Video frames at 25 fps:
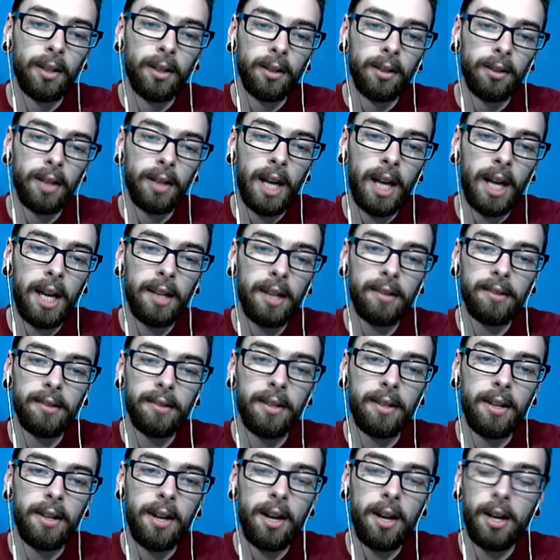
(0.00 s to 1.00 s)
That is
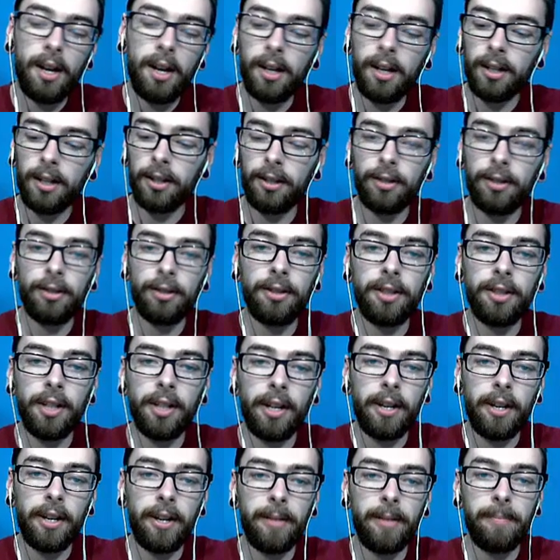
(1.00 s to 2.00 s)
not a good
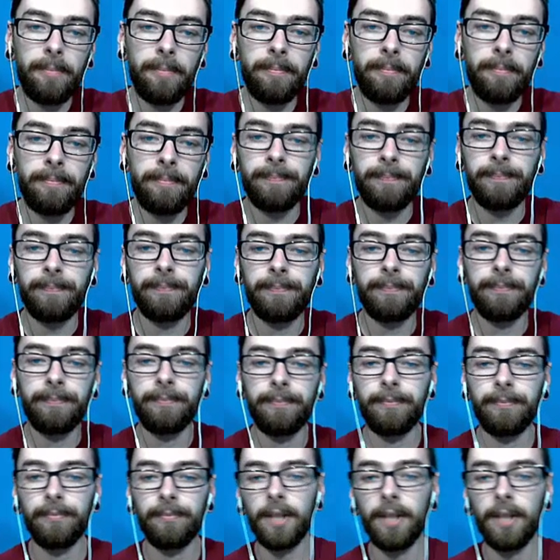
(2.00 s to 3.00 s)
time.
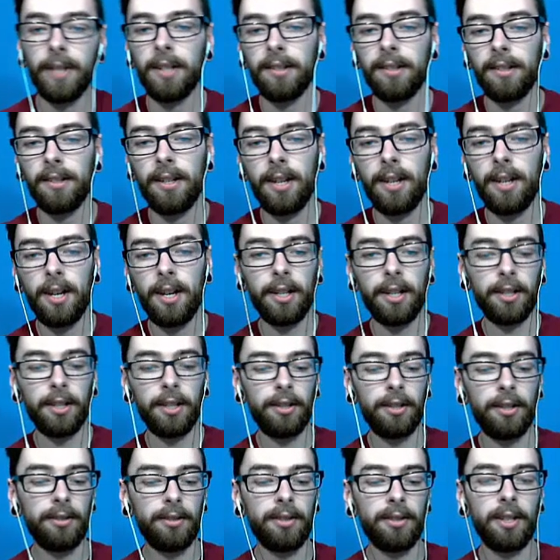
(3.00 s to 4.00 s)
That is not a
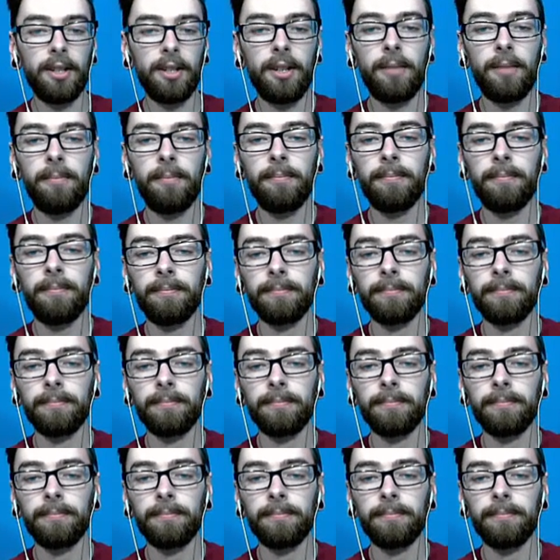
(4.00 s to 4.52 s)
good time.